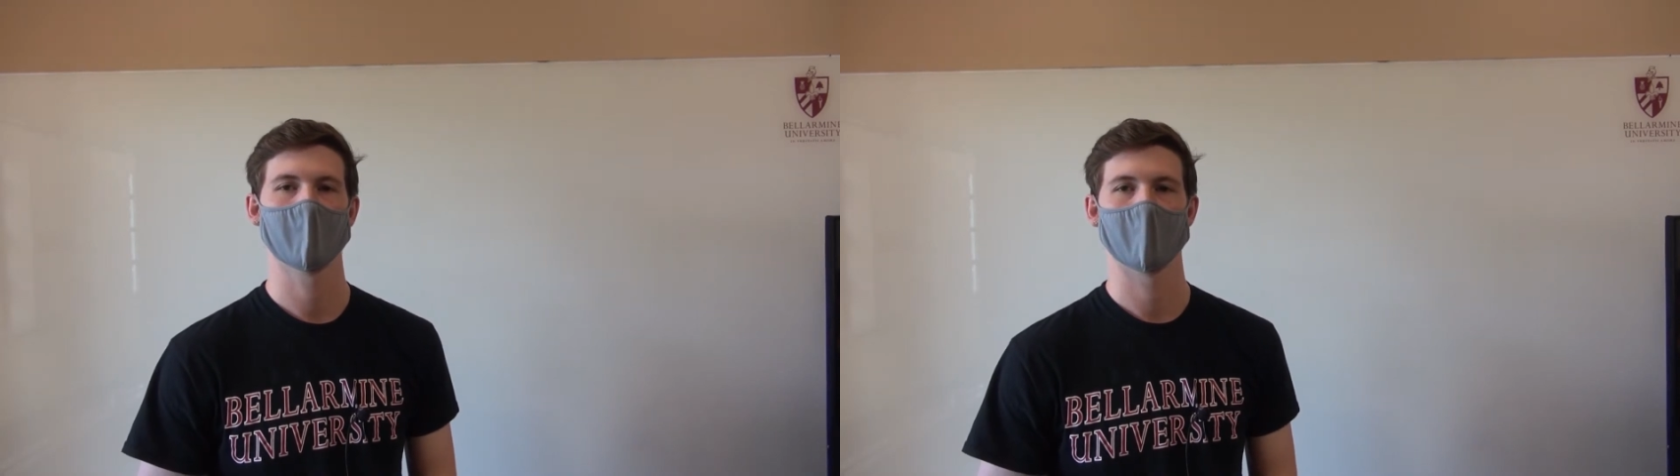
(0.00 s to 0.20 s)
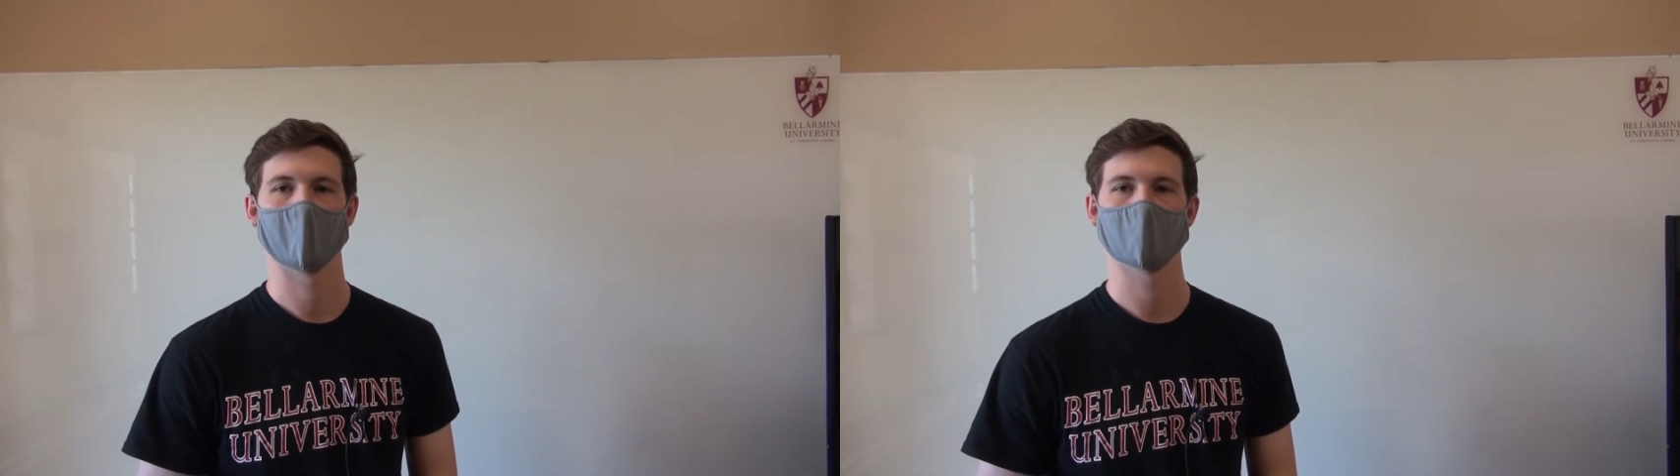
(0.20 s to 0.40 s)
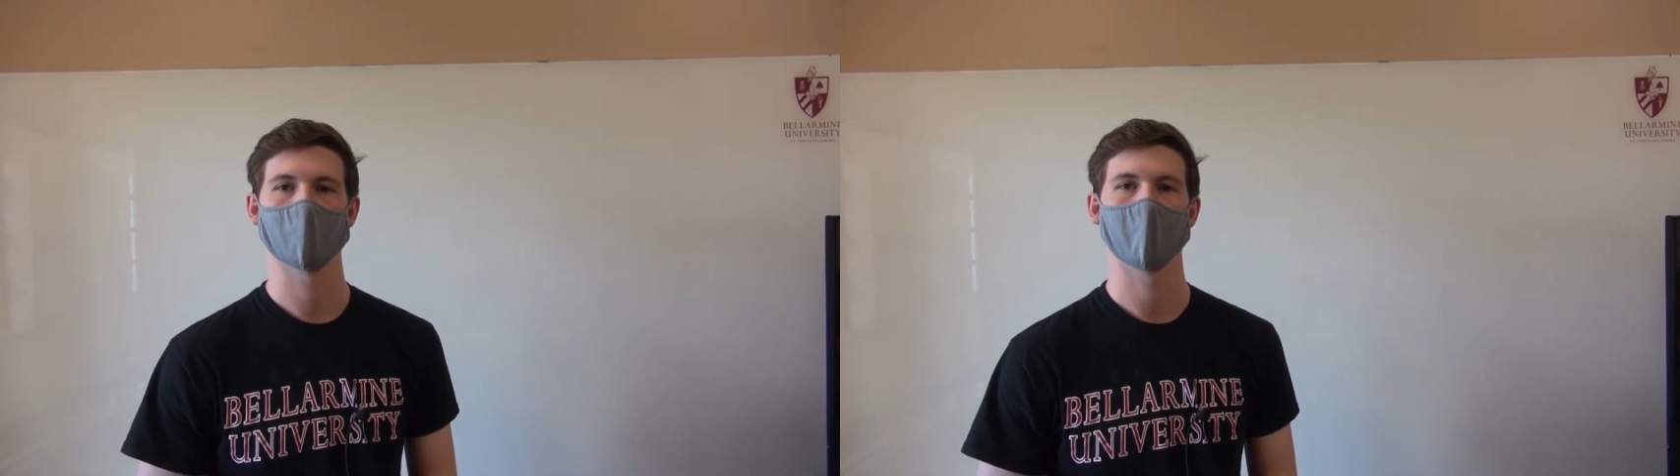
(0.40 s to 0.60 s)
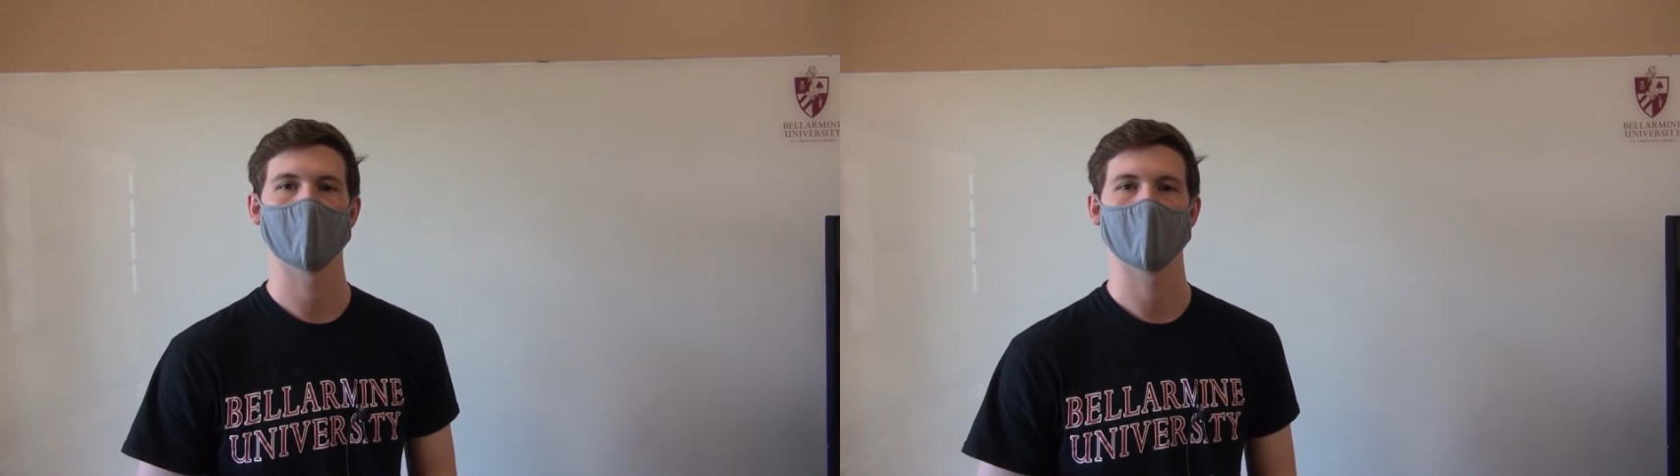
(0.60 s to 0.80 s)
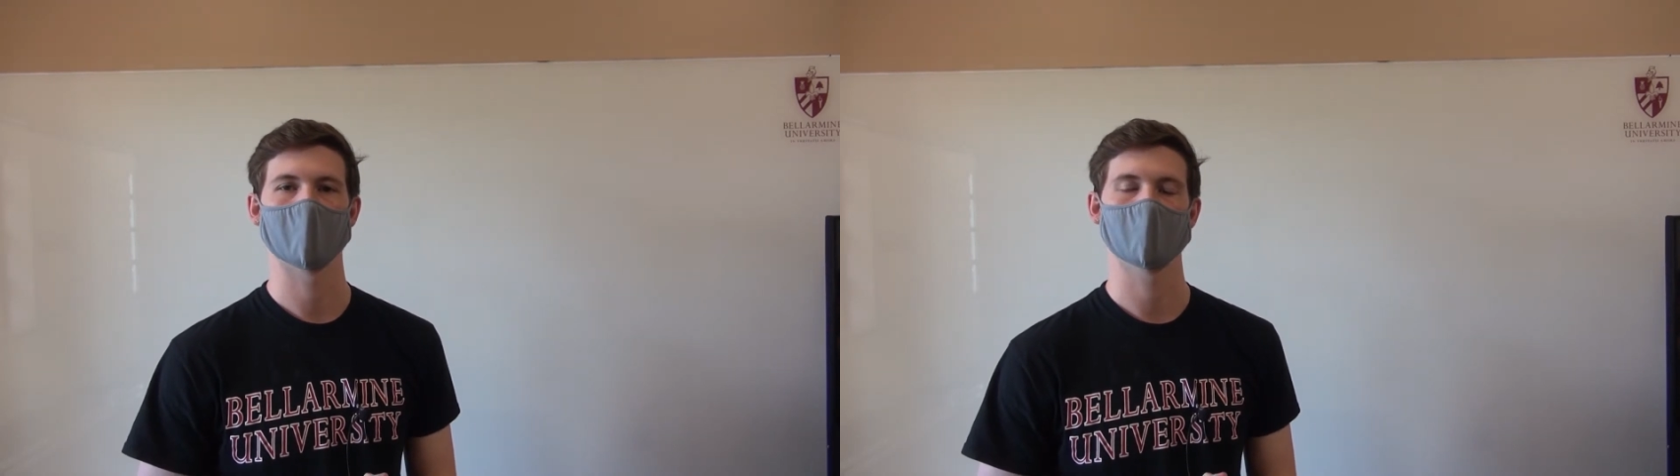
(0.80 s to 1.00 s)
and as
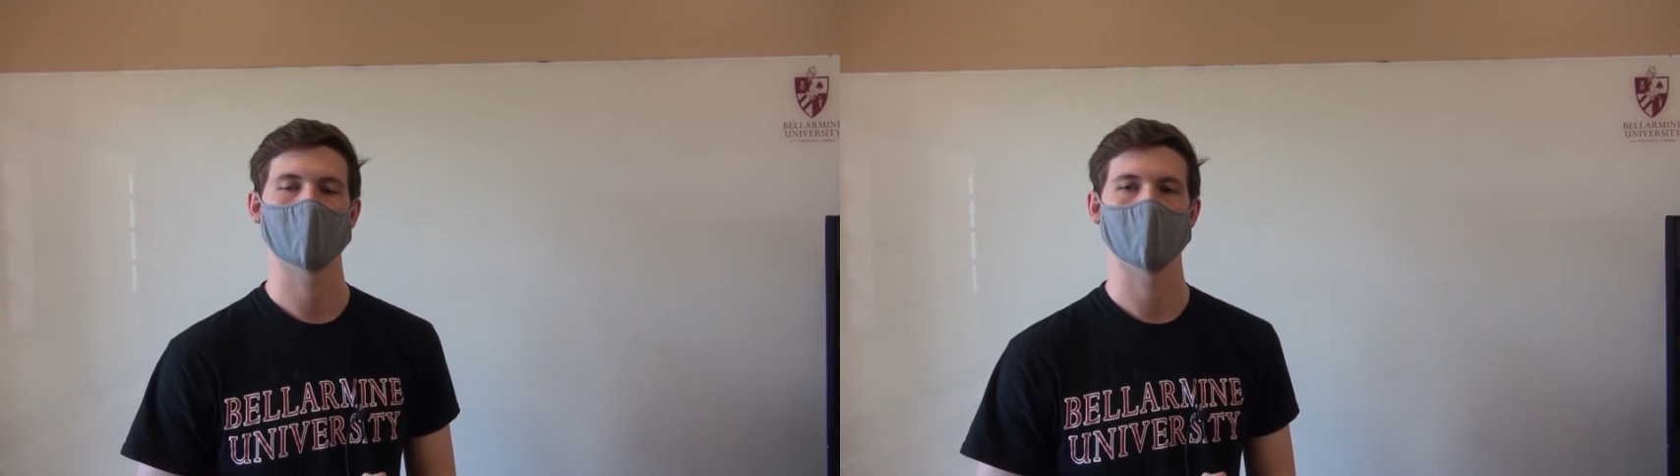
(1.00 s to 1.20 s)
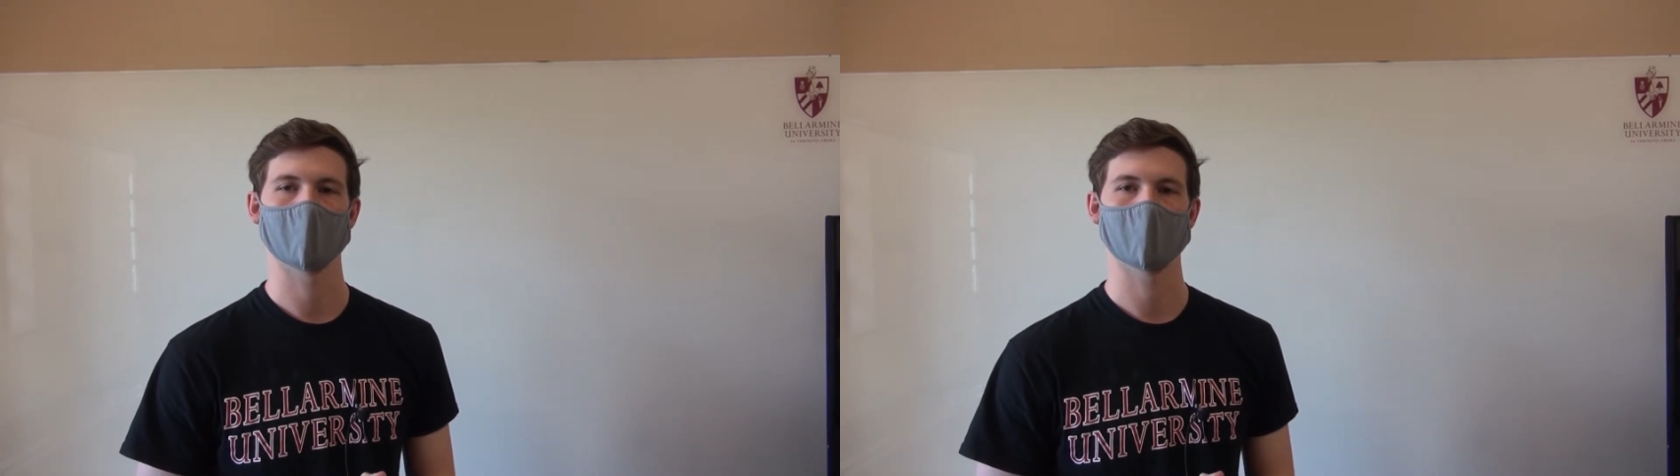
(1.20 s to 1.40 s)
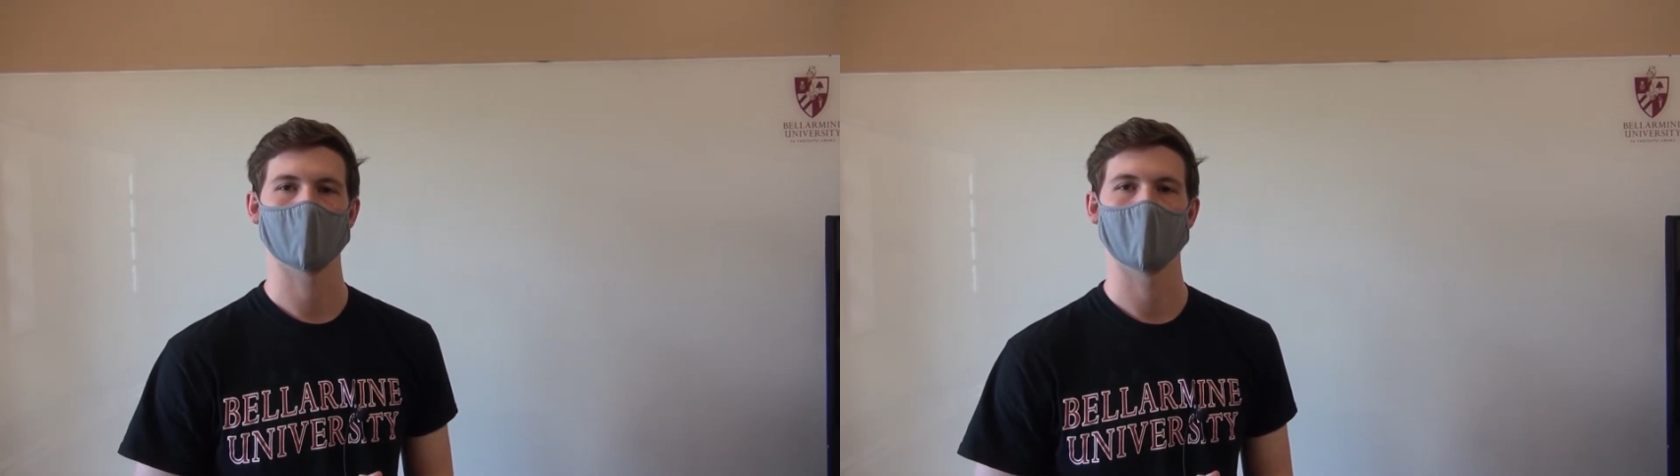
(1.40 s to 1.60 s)
well as their mental